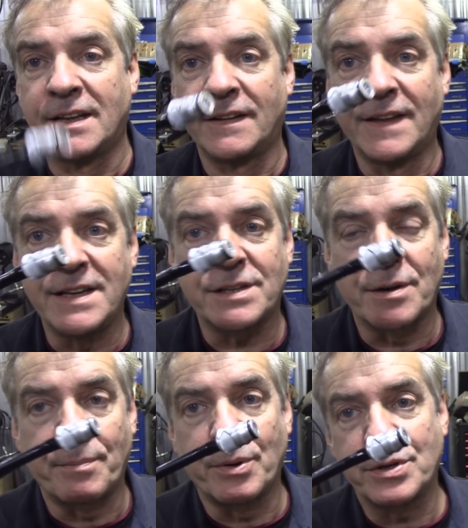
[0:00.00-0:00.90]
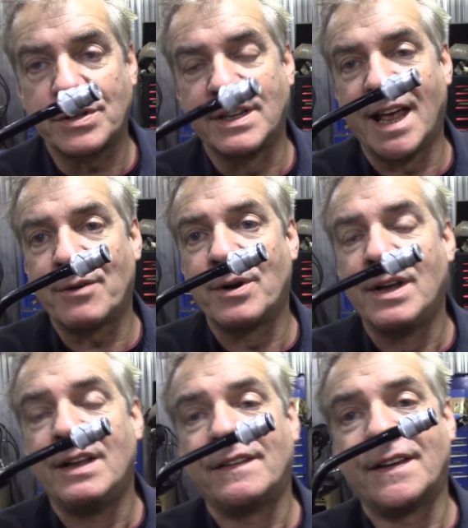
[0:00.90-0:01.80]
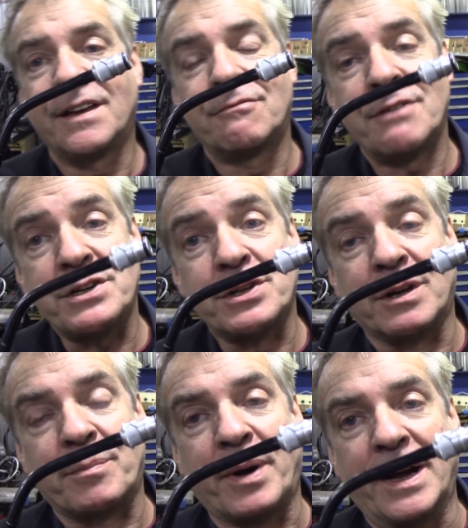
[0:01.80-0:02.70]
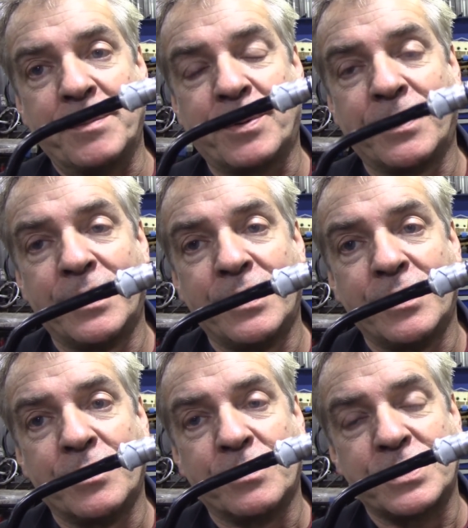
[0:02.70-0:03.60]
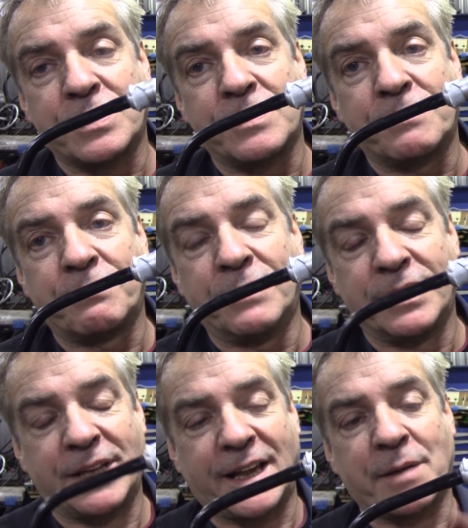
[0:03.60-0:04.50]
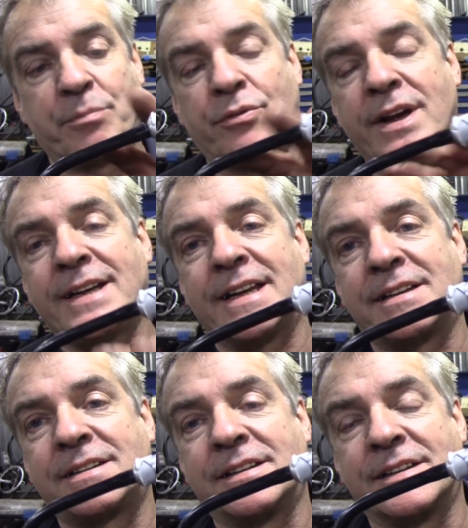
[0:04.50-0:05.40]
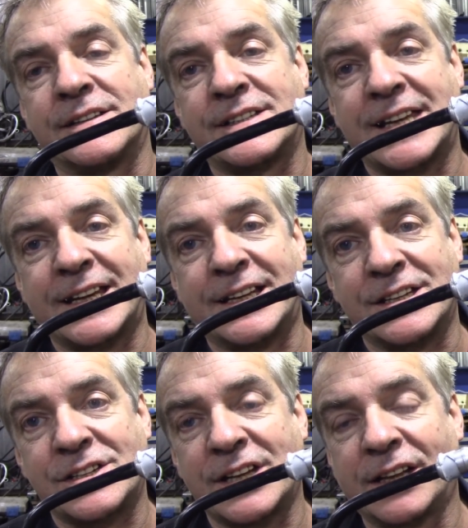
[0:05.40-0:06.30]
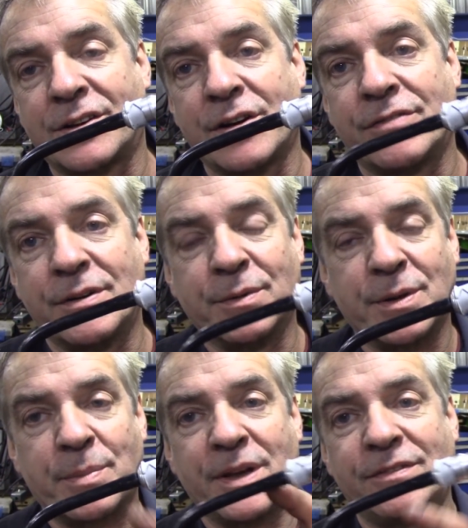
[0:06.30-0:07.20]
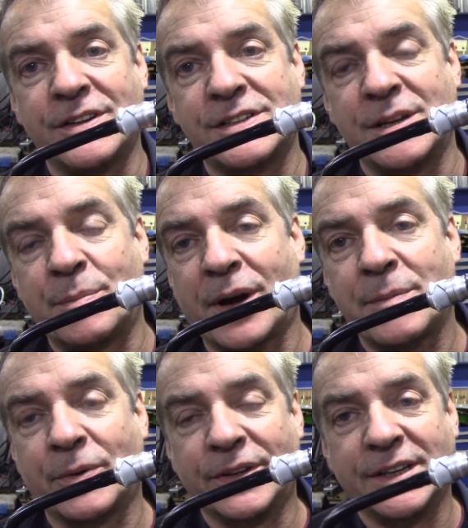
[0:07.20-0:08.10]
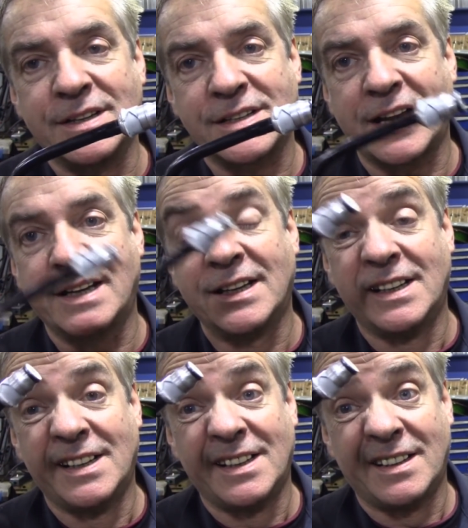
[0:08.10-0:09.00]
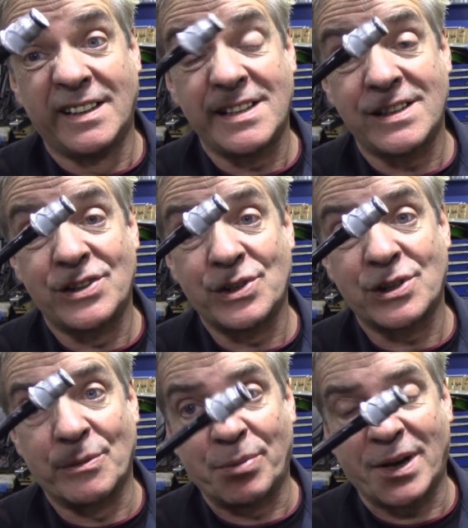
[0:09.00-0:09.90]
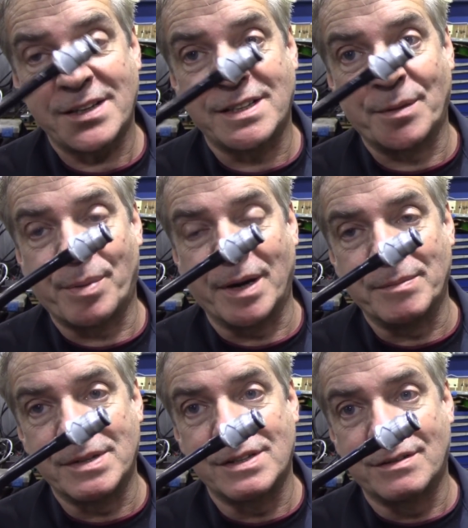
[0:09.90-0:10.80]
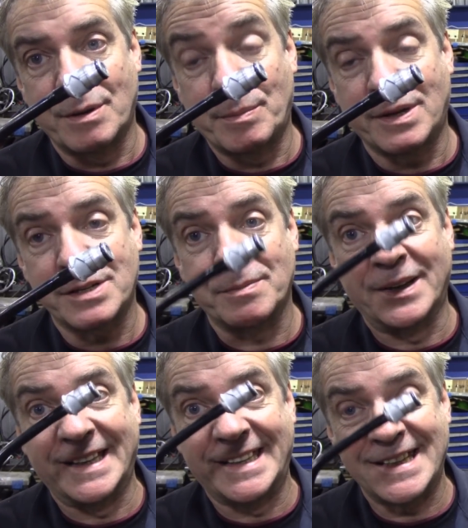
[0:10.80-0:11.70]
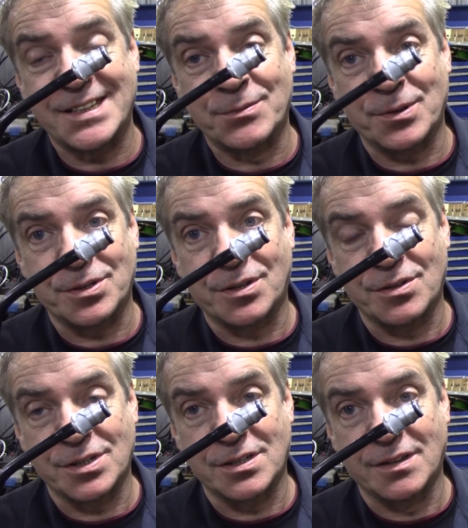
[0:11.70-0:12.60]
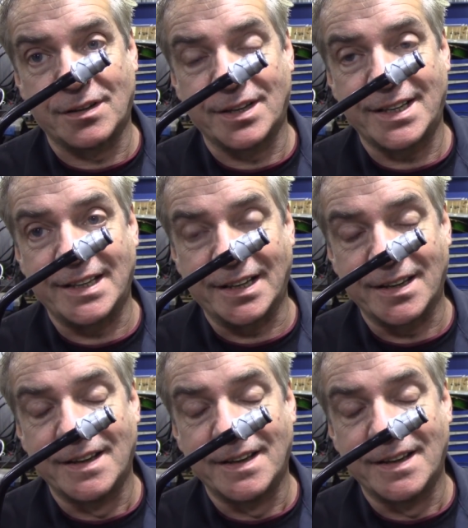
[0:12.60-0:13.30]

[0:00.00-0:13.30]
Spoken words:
These are a push. Now the original pipe was like a braided stainless steel covering with a PVC pipe on the inside, and this is just a plastic pipe. This is a replacement, and this is what's caused us a lot of headache.